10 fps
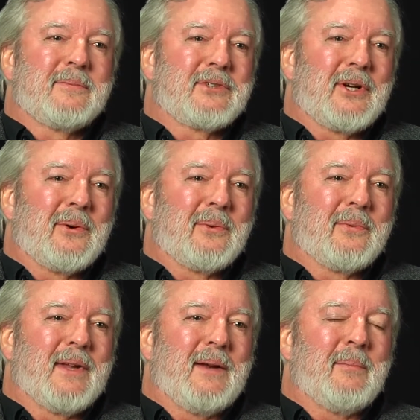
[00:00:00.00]
So
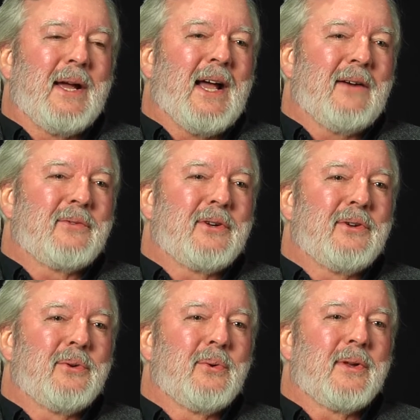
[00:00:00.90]
that may have to
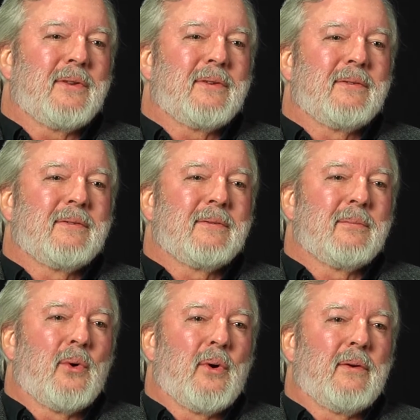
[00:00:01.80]
do with
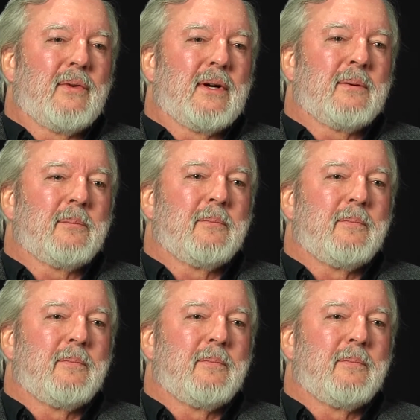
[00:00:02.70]
more of a